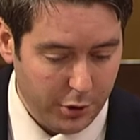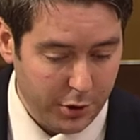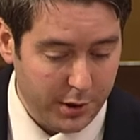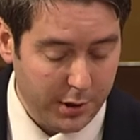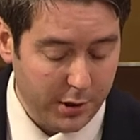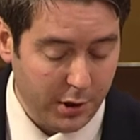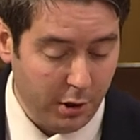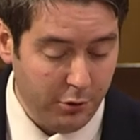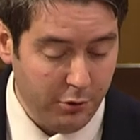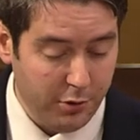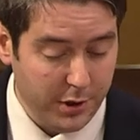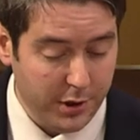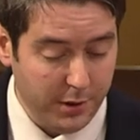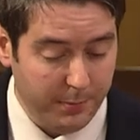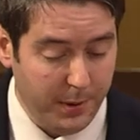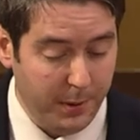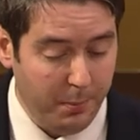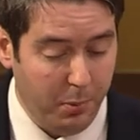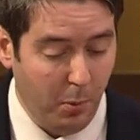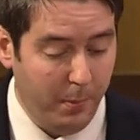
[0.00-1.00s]
Just as hundreds
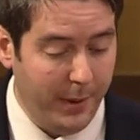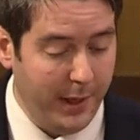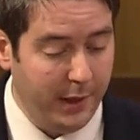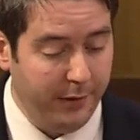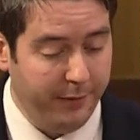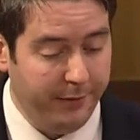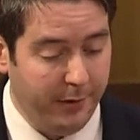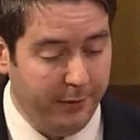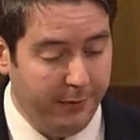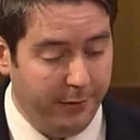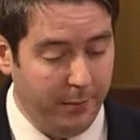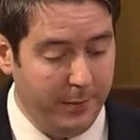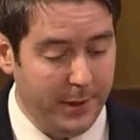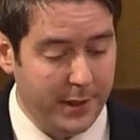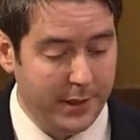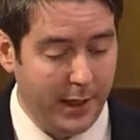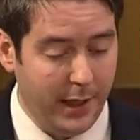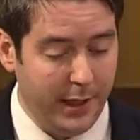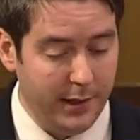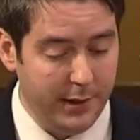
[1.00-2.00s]
of people benefit from
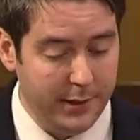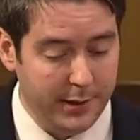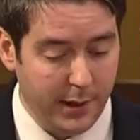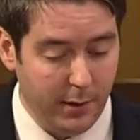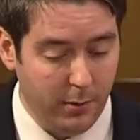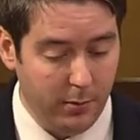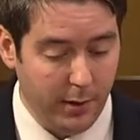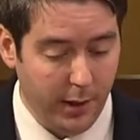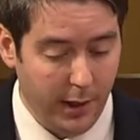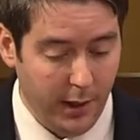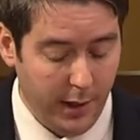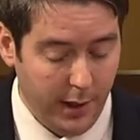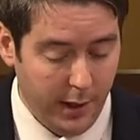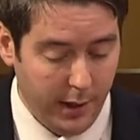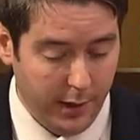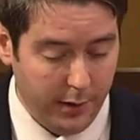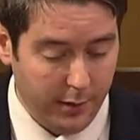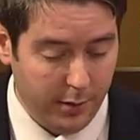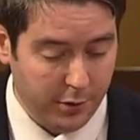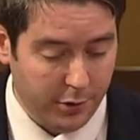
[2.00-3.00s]
this highly skilled
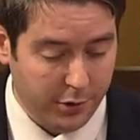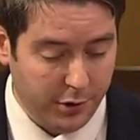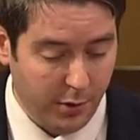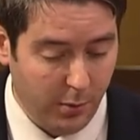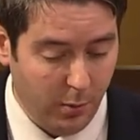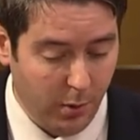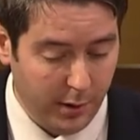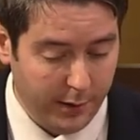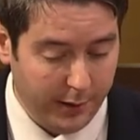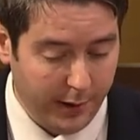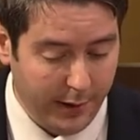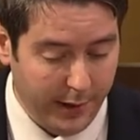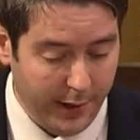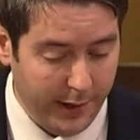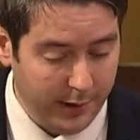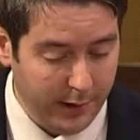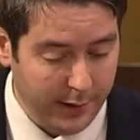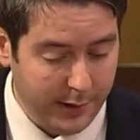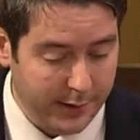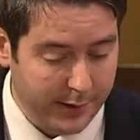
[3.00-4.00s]
industrial work
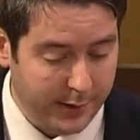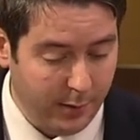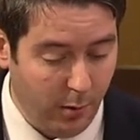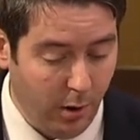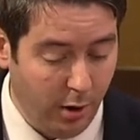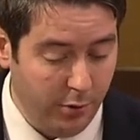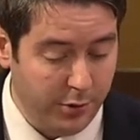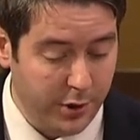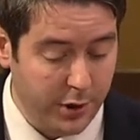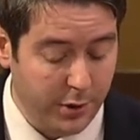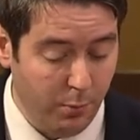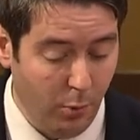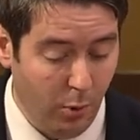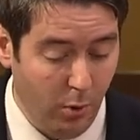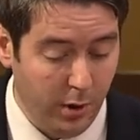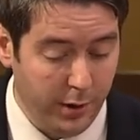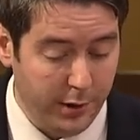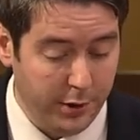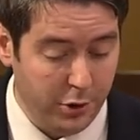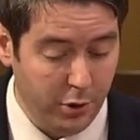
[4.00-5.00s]
directly, still hundreds
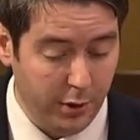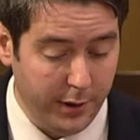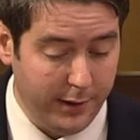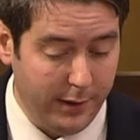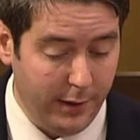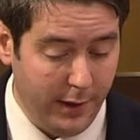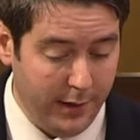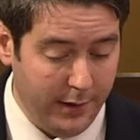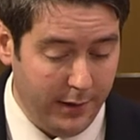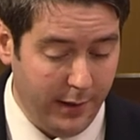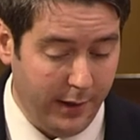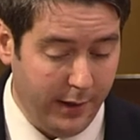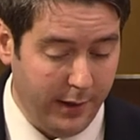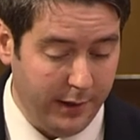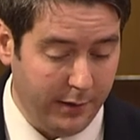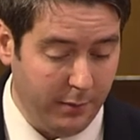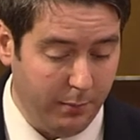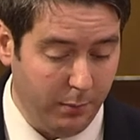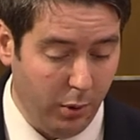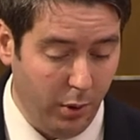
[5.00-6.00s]
more enjoy
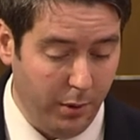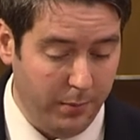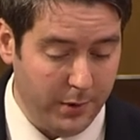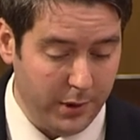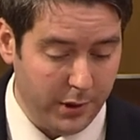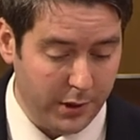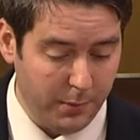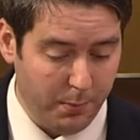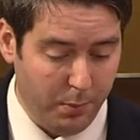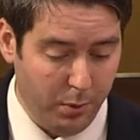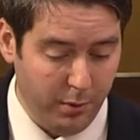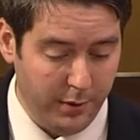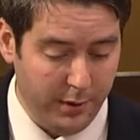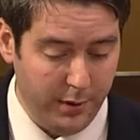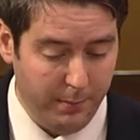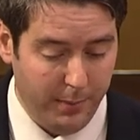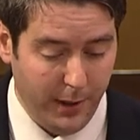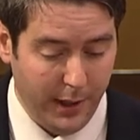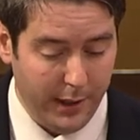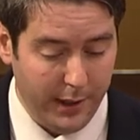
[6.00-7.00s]
indirect employment
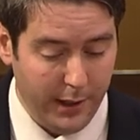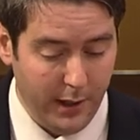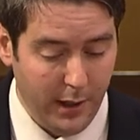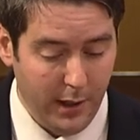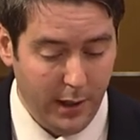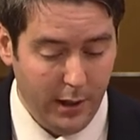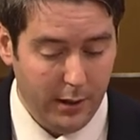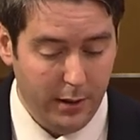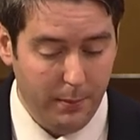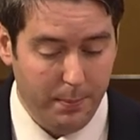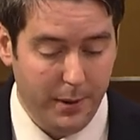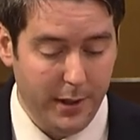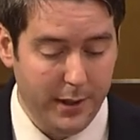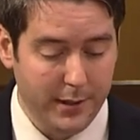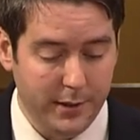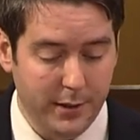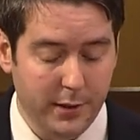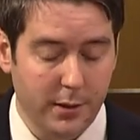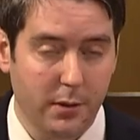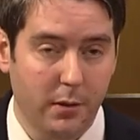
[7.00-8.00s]
supported by the
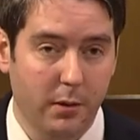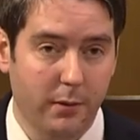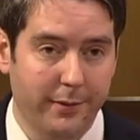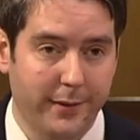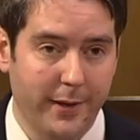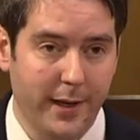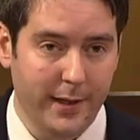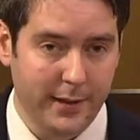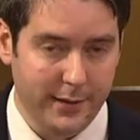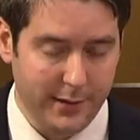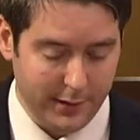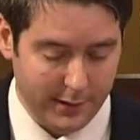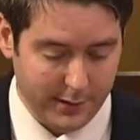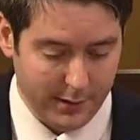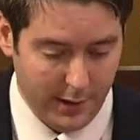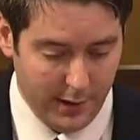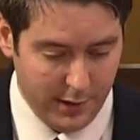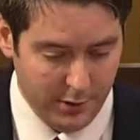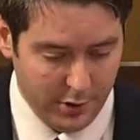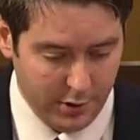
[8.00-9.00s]
presence of
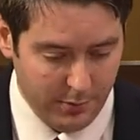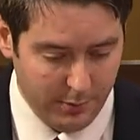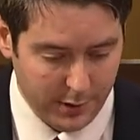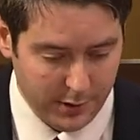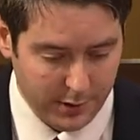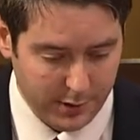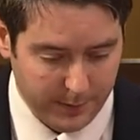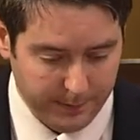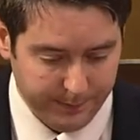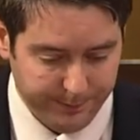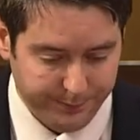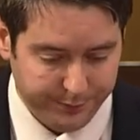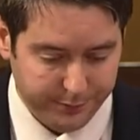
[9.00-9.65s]
Texas Instruments.